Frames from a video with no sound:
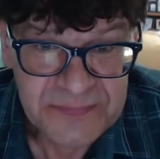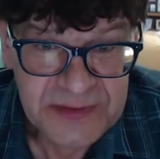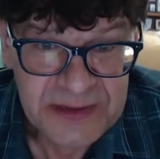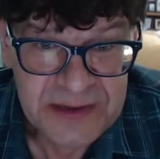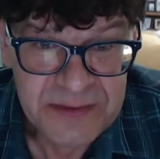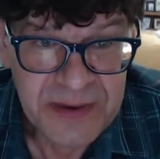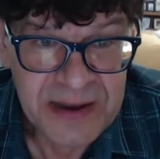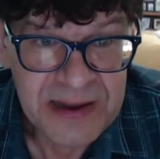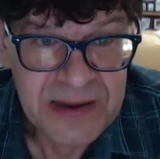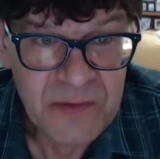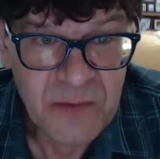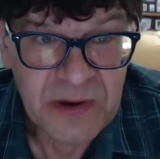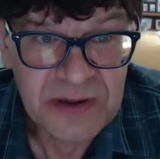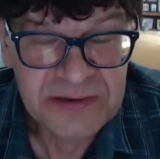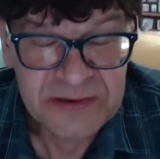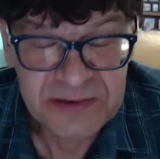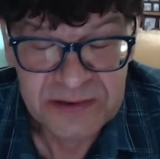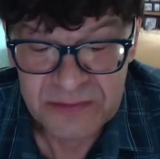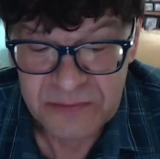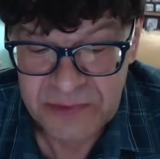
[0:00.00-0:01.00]
you might
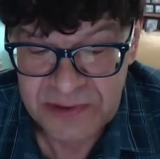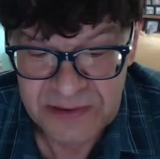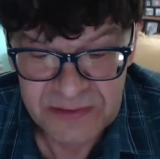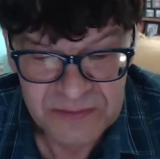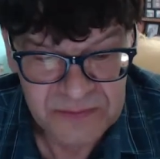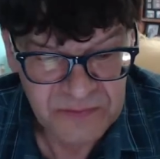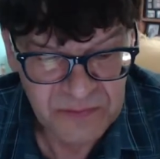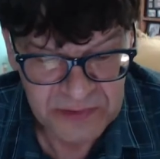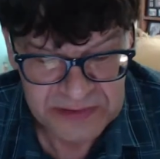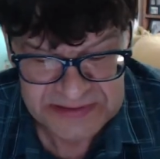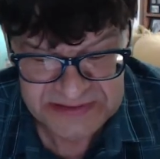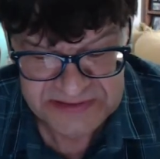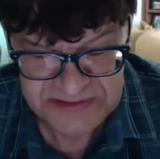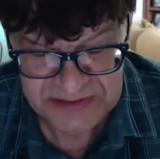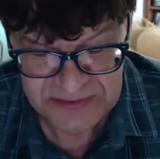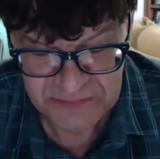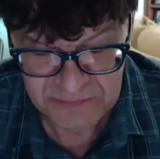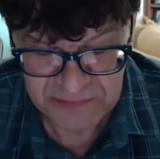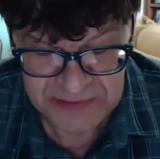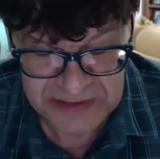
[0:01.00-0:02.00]
wonder, well, what is
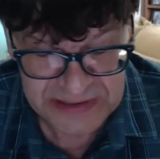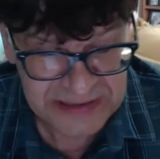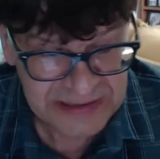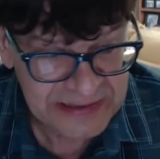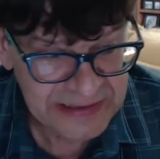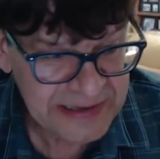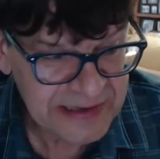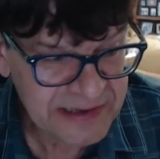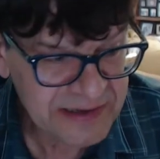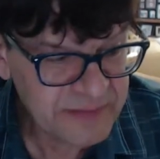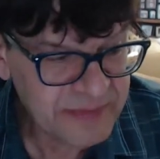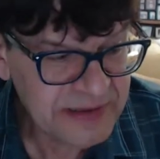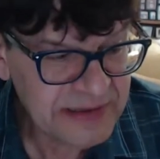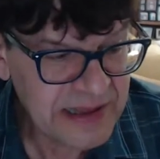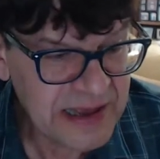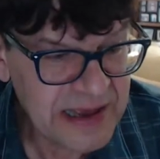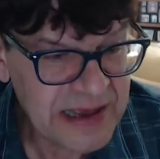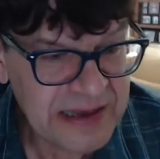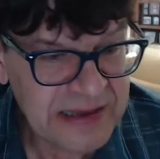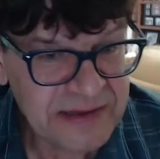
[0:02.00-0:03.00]
it really going to be
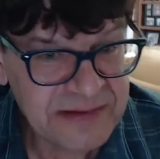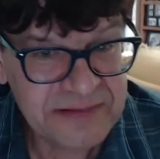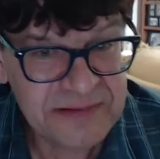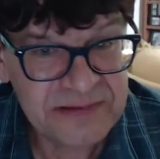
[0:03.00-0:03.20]
like?